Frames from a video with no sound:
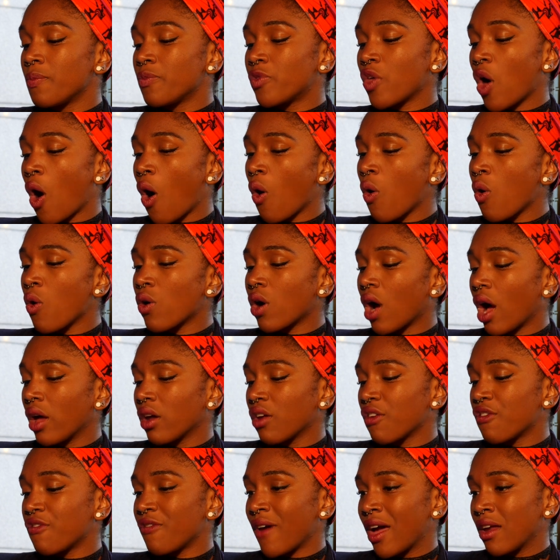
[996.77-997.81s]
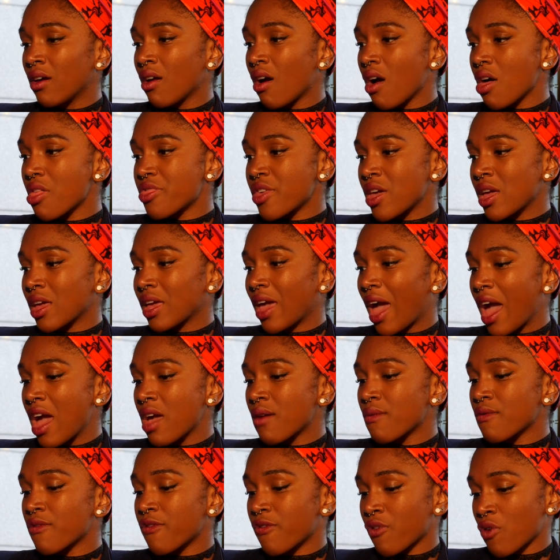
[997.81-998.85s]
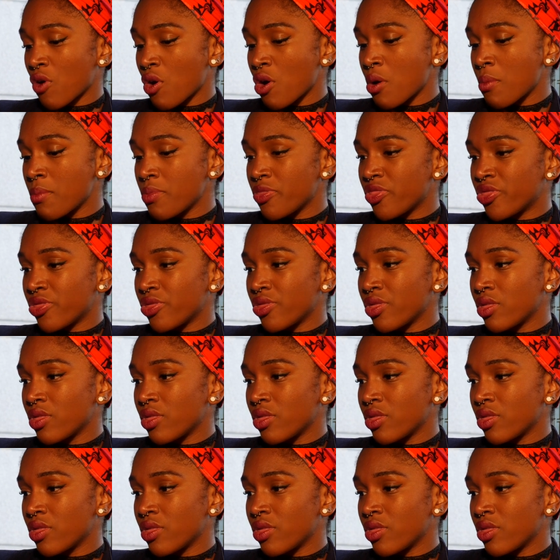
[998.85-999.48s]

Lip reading: the whole kind of fan art thing came from